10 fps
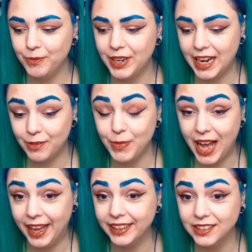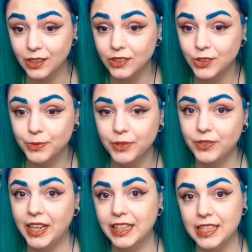like behind on some of
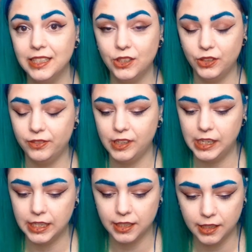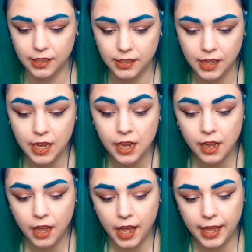like these new releases.
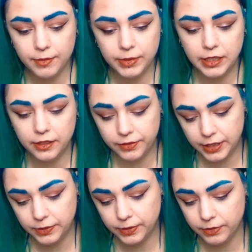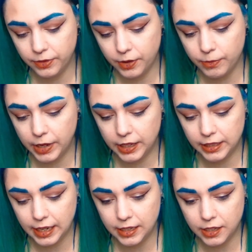So the first one from
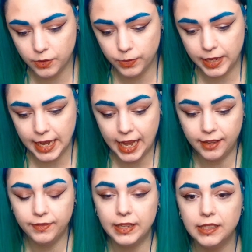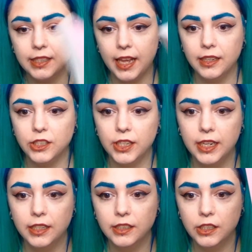Kodansha, we have
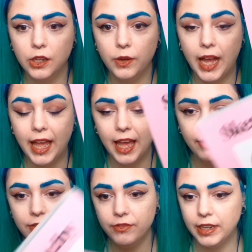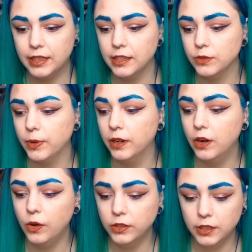Sketchy. So I haven't read this one.
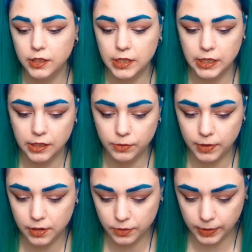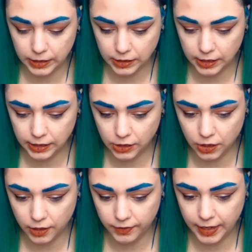Also, this is one of the ones that
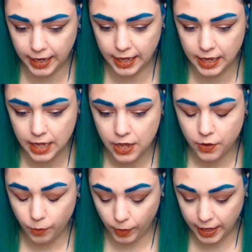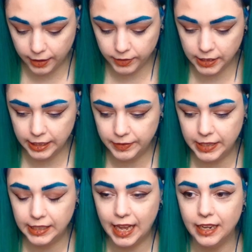sort of like, when I received
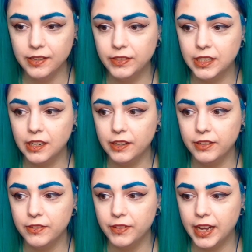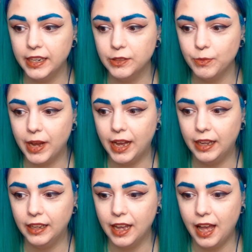this, kind of solidified
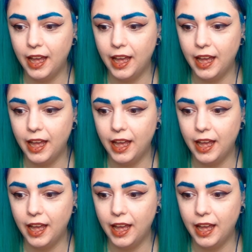my